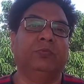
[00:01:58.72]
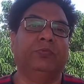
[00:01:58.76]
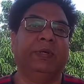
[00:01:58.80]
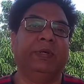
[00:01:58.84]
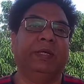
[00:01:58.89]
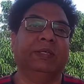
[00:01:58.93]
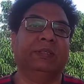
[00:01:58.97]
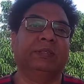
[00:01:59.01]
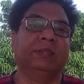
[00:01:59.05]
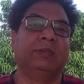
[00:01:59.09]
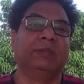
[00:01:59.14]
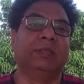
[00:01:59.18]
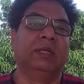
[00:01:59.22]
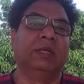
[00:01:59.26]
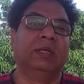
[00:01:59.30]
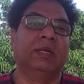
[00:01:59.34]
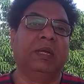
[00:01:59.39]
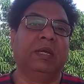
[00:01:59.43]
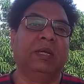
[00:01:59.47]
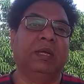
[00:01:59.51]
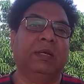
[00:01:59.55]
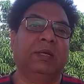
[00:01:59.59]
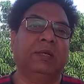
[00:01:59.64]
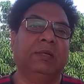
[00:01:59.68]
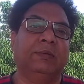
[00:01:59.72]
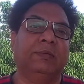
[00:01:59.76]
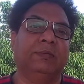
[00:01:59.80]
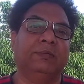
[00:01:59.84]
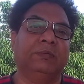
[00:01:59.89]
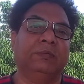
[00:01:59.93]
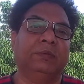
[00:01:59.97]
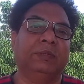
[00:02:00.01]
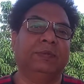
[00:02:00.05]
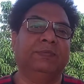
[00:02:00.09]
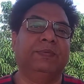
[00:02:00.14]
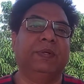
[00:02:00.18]
face
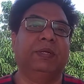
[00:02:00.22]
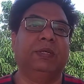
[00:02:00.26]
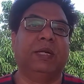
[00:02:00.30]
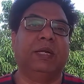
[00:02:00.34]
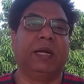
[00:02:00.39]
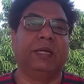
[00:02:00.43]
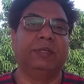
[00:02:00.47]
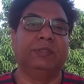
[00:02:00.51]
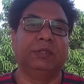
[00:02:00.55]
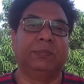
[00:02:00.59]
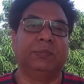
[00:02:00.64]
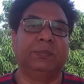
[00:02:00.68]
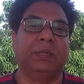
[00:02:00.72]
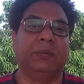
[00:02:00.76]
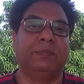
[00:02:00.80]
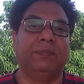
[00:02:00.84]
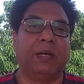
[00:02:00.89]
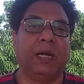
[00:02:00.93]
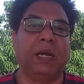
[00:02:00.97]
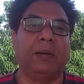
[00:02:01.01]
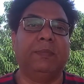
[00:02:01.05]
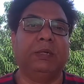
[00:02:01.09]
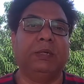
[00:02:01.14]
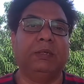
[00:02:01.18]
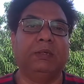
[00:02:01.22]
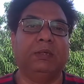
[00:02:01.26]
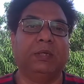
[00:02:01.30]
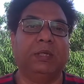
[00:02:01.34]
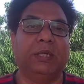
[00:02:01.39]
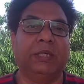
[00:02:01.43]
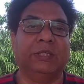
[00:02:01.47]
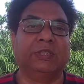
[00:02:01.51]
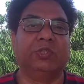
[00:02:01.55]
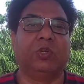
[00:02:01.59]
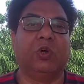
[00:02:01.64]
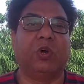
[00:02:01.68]
different kinds of
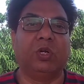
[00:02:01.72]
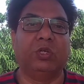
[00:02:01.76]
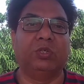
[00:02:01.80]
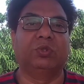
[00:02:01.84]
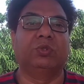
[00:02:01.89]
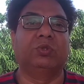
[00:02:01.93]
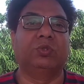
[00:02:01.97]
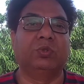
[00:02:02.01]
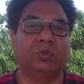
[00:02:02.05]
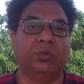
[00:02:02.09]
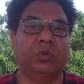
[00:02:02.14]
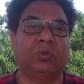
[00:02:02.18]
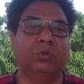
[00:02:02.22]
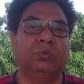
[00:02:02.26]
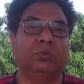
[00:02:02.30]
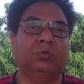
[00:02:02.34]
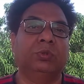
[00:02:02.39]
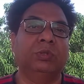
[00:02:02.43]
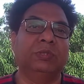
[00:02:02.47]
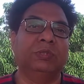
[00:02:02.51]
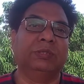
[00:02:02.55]
environmental assaults. So to